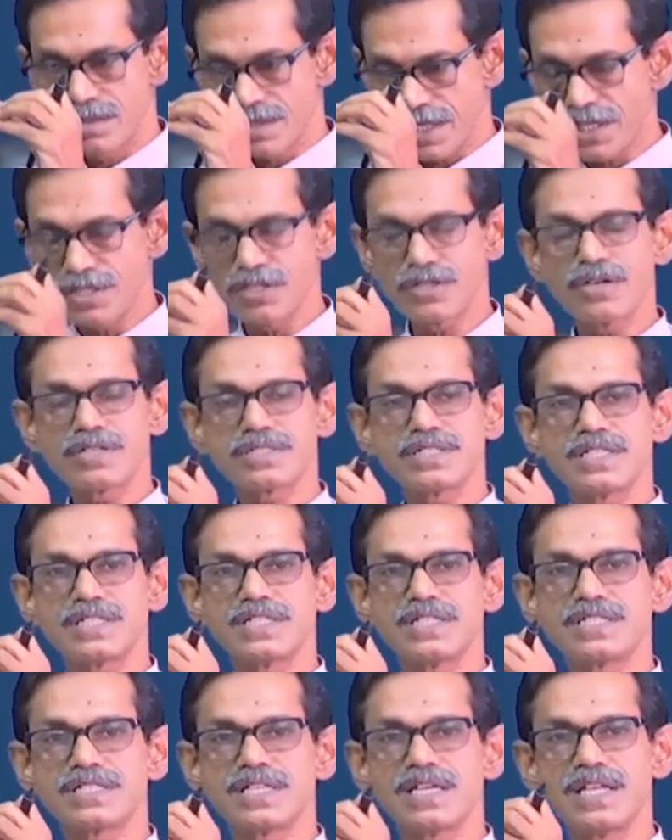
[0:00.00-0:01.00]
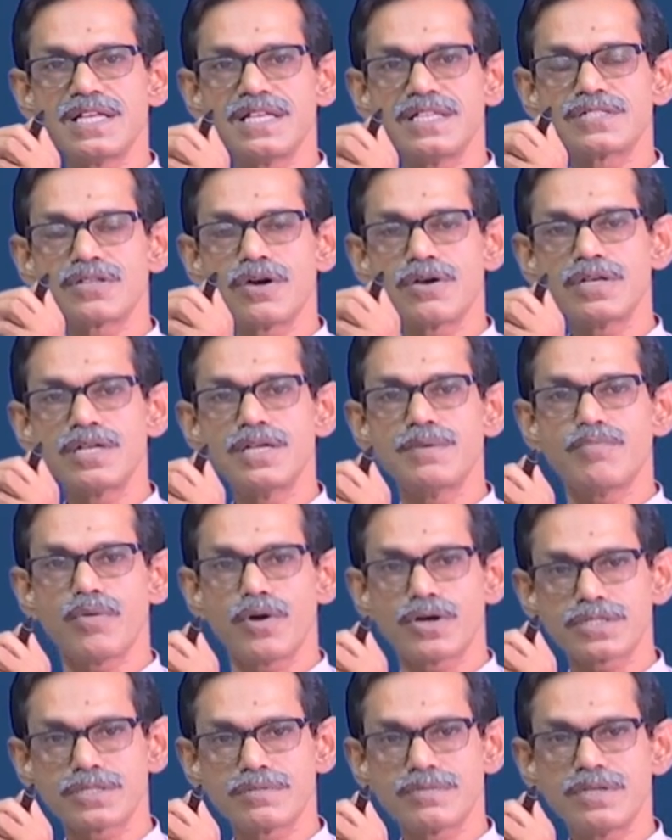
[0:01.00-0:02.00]
cytotoxic T cell is only
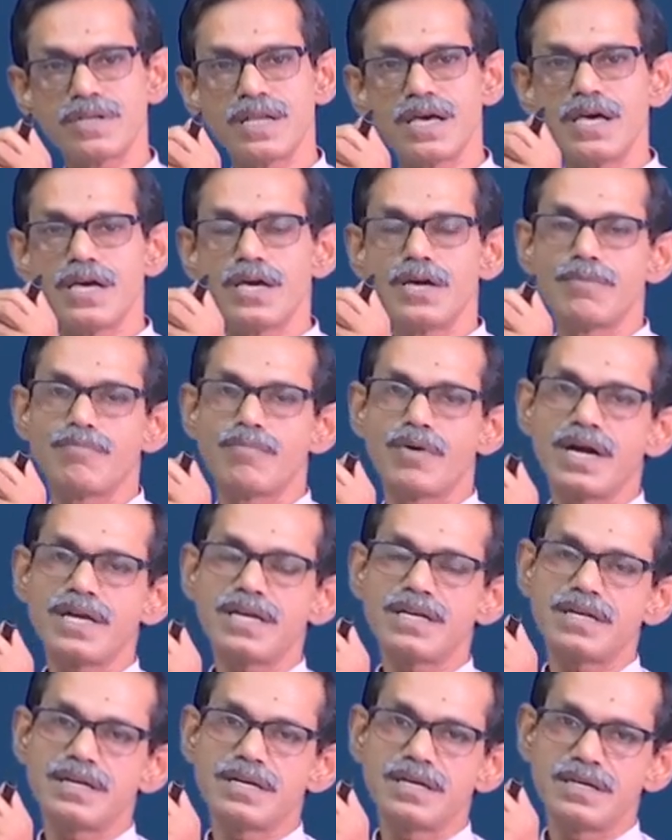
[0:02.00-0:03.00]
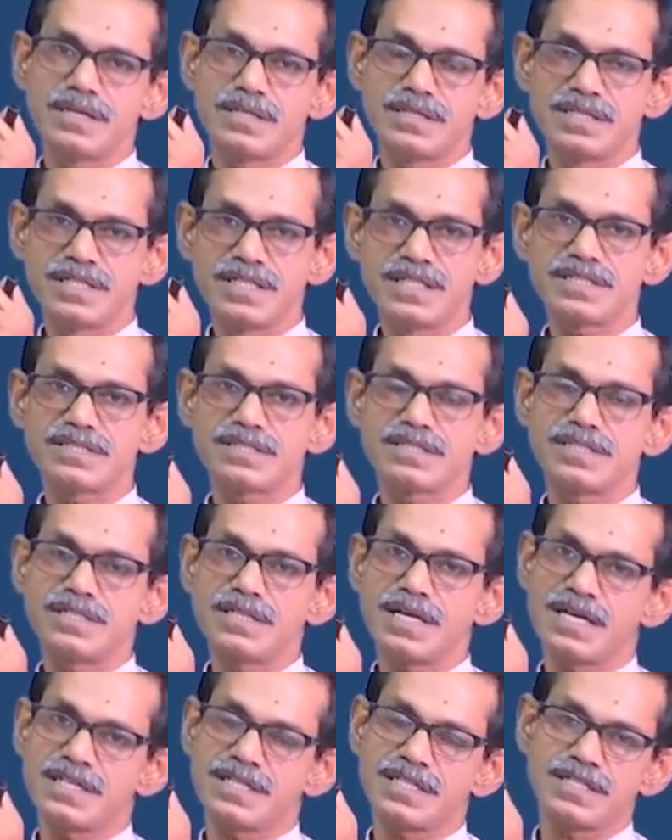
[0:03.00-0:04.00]
possible by these
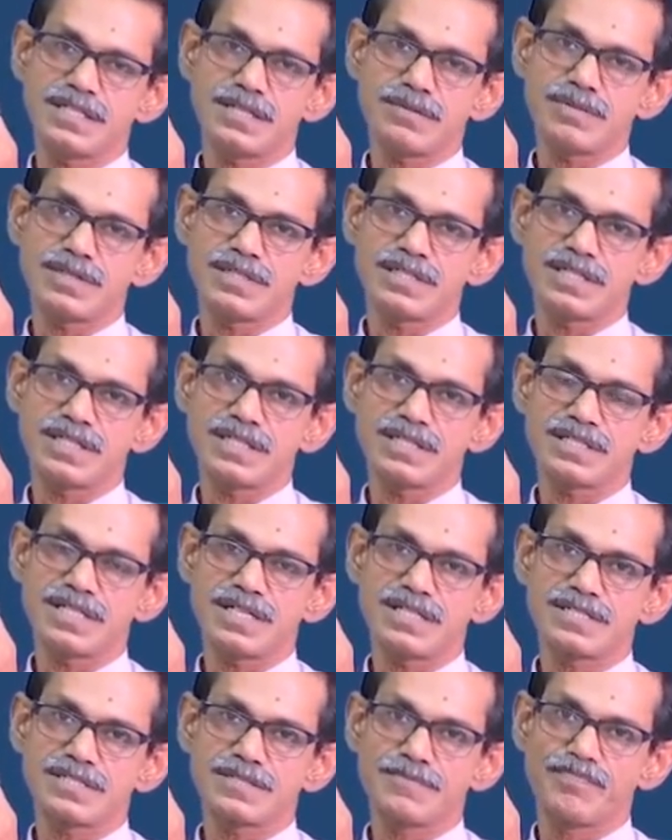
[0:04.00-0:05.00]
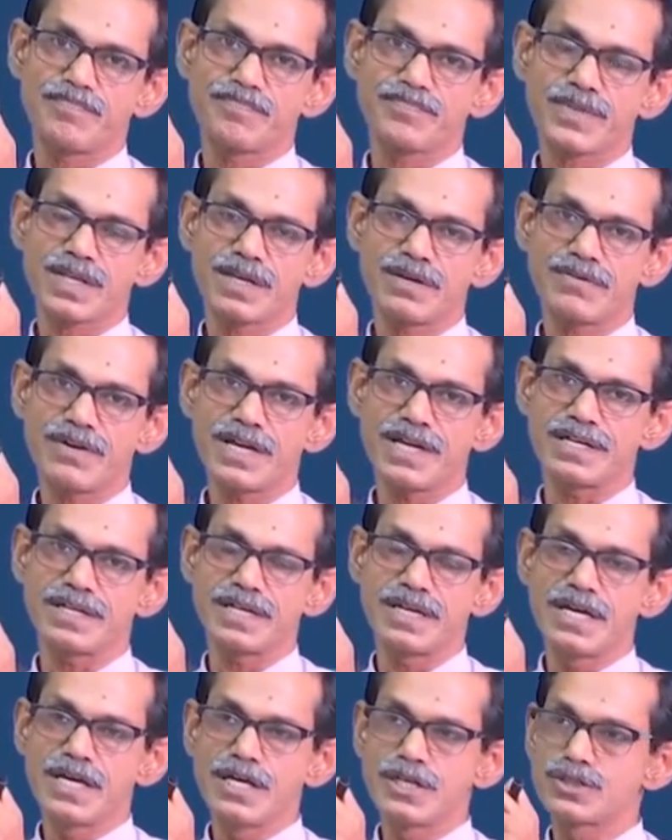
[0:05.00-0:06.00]
three antigen presenting cells,
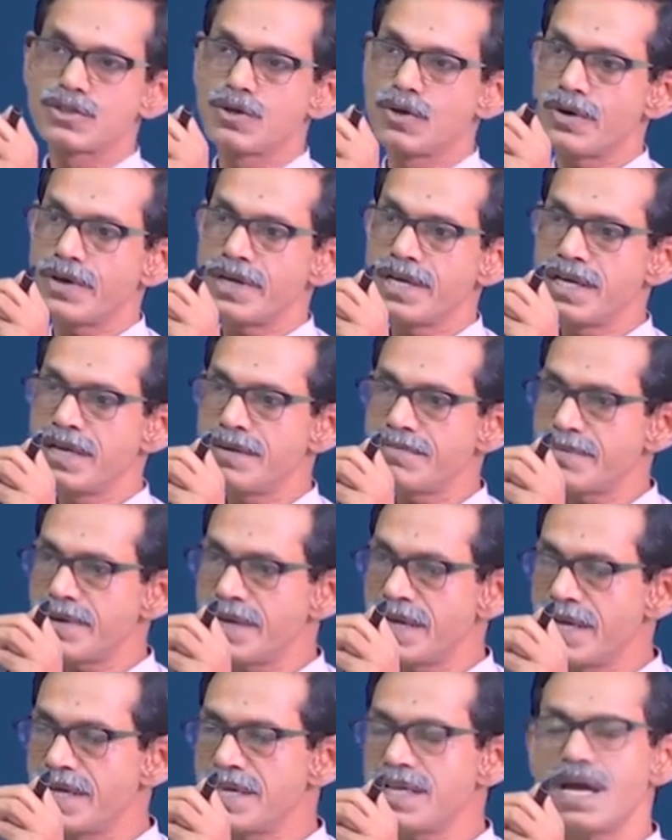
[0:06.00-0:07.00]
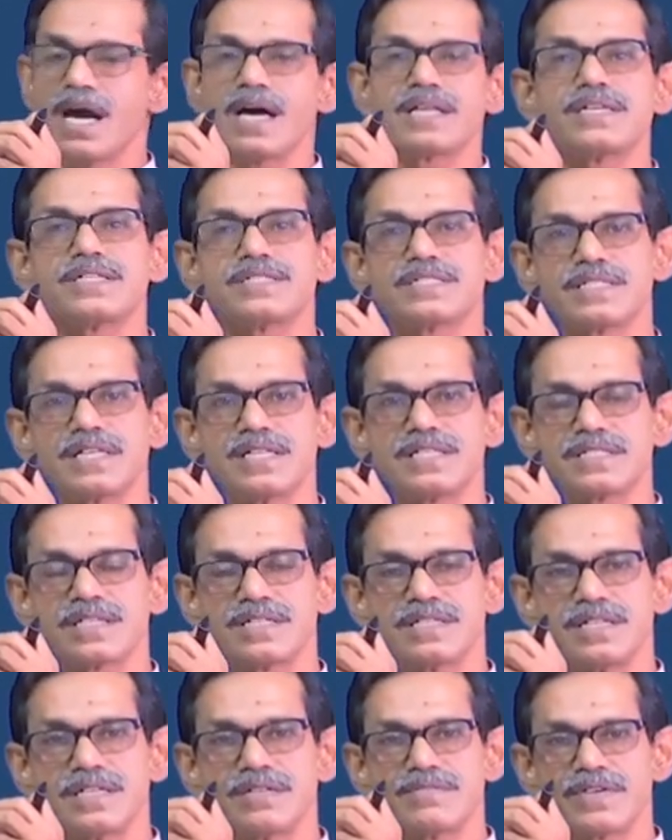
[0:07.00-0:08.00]
right. So, if any other cells
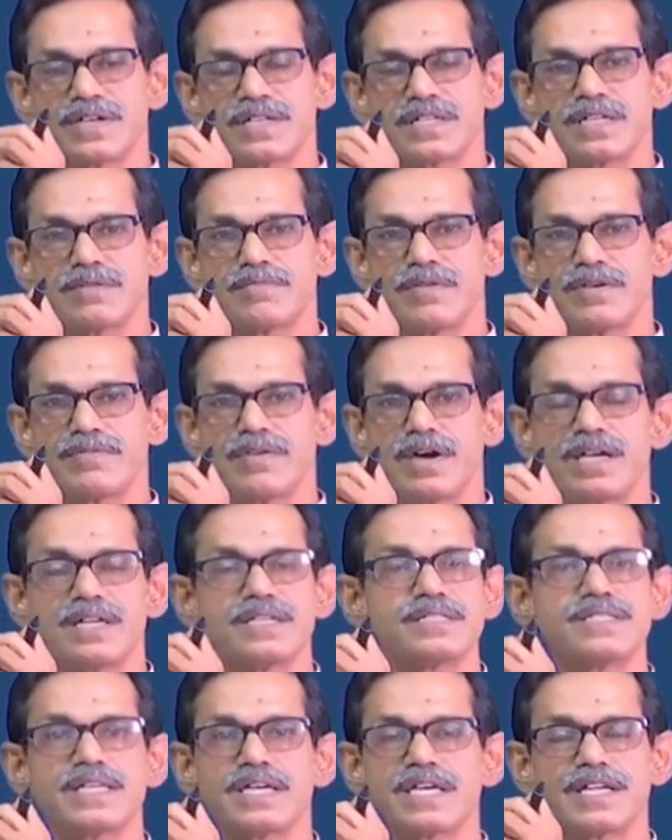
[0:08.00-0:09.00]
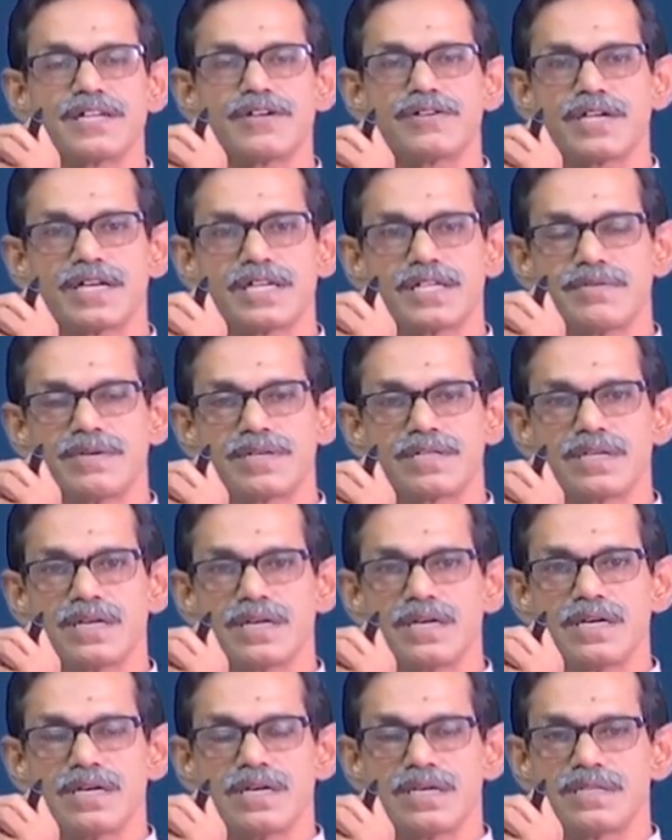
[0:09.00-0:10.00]
are infected by virus, they cannot activate
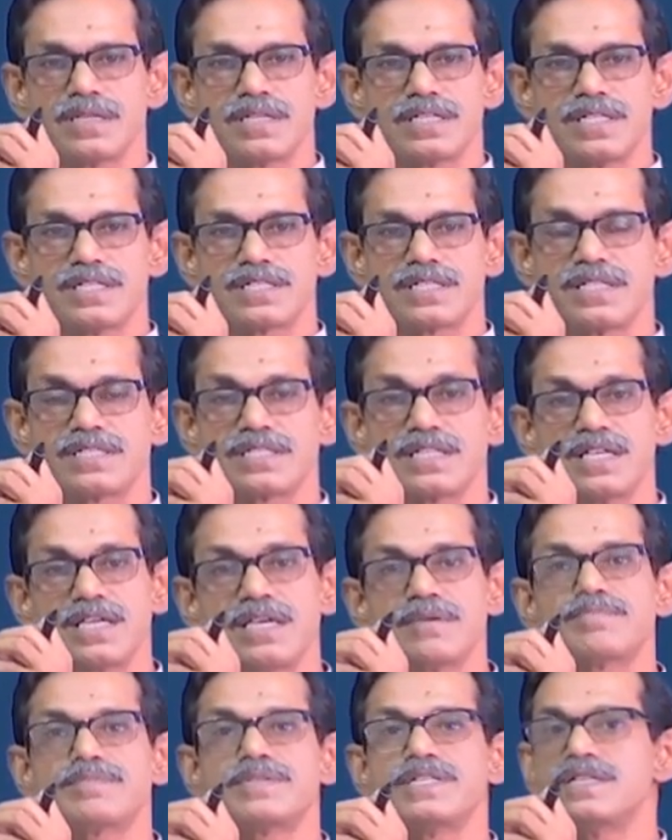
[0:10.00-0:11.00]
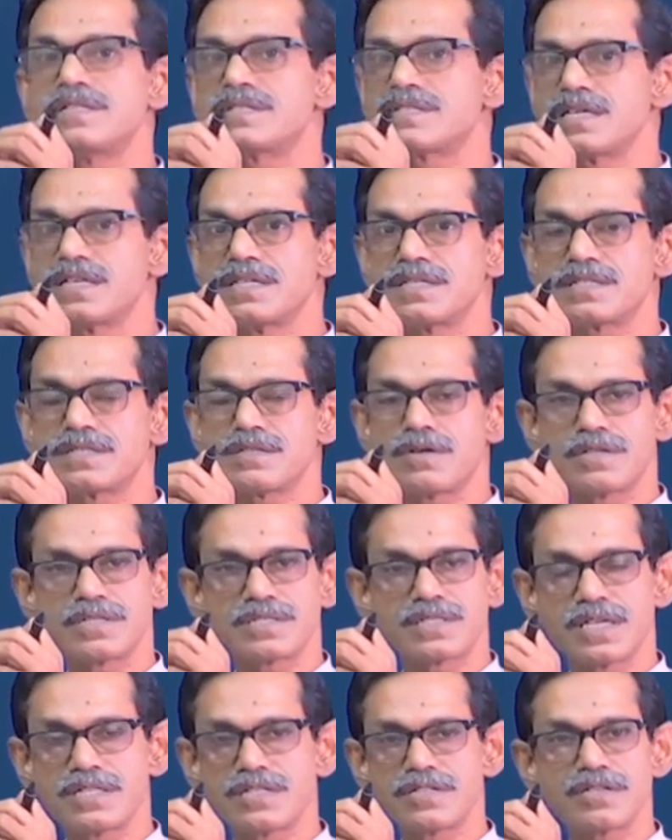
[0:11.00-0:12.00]
the T cells. If T cells or
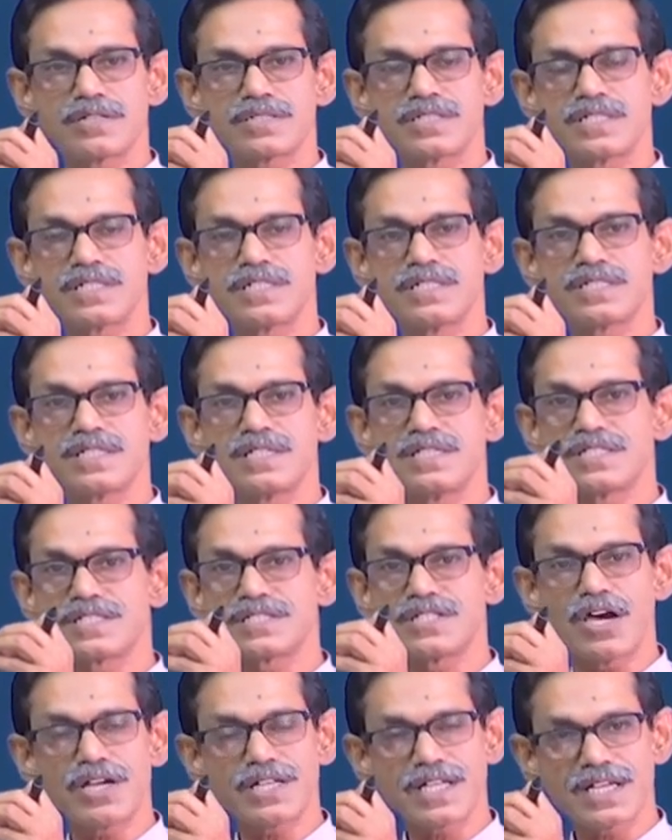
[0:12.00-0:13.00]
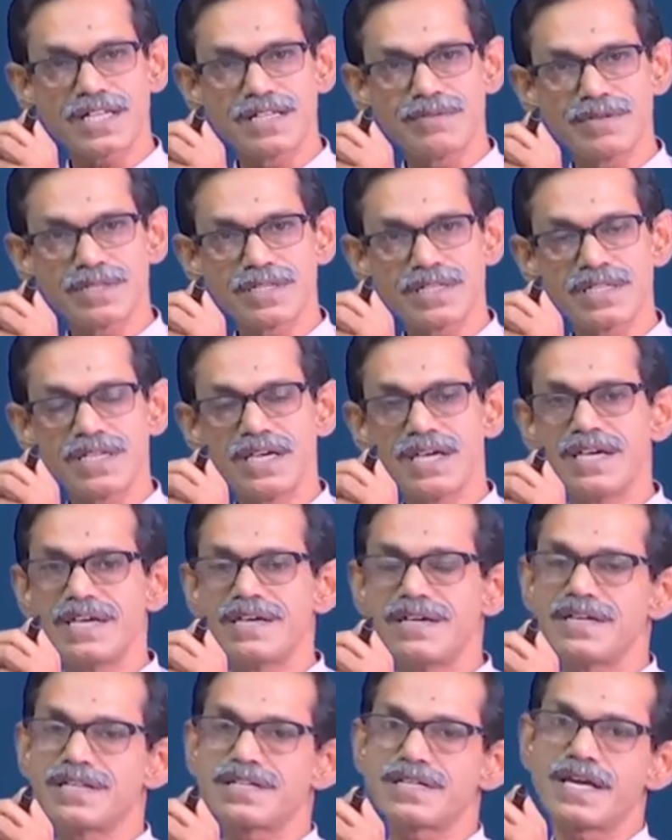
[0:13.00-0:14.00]
cytotoxic T cell is not activated,
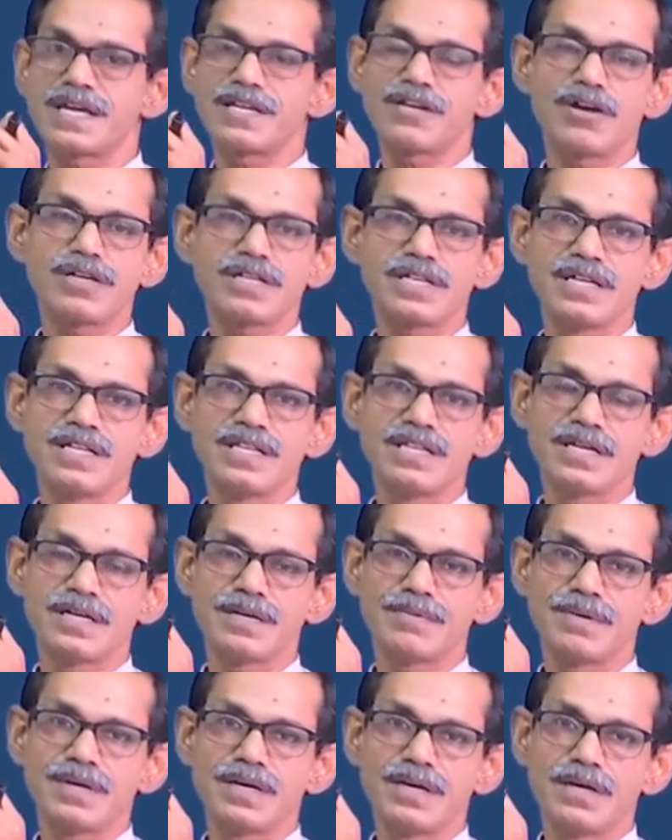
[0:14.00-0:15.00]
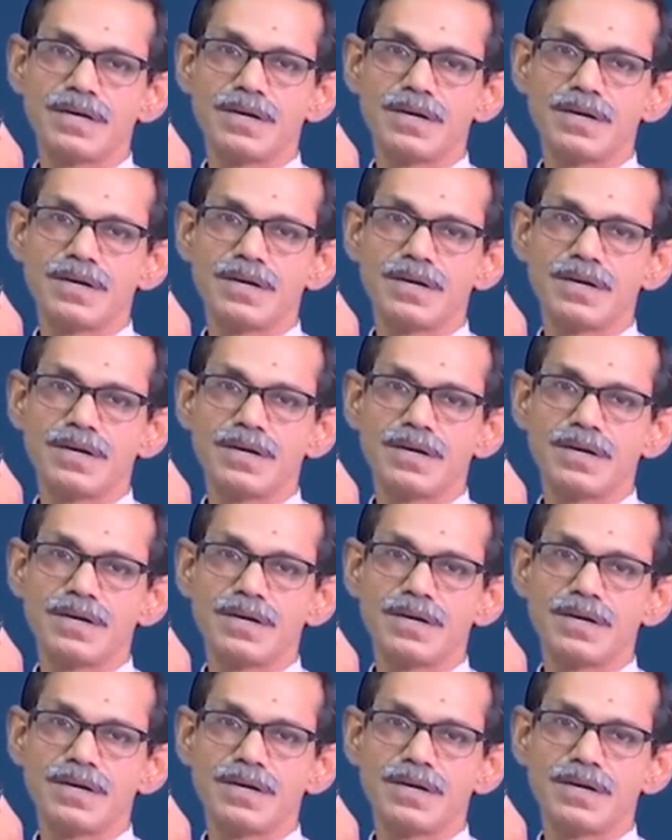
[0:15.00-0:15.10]
it cannot kill the